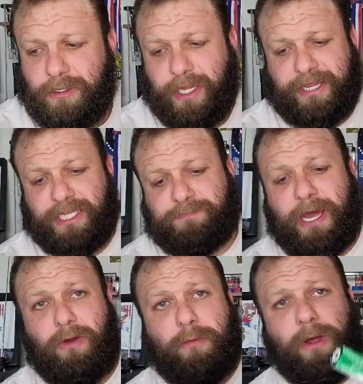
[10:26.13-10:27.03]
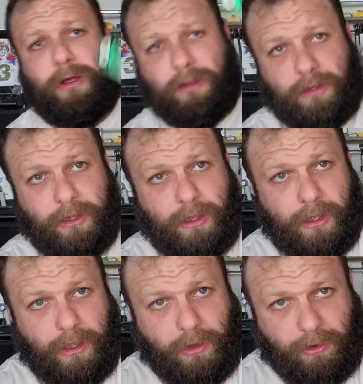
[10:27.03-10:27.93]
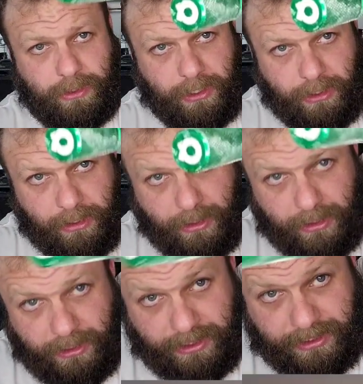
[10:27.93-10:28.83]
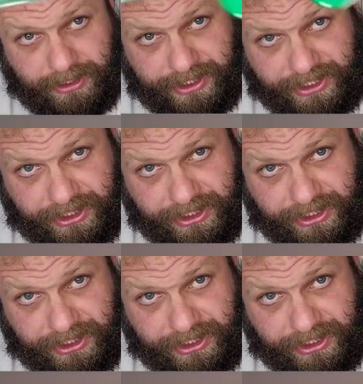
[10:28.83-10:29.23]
Like this Powerball Hulk says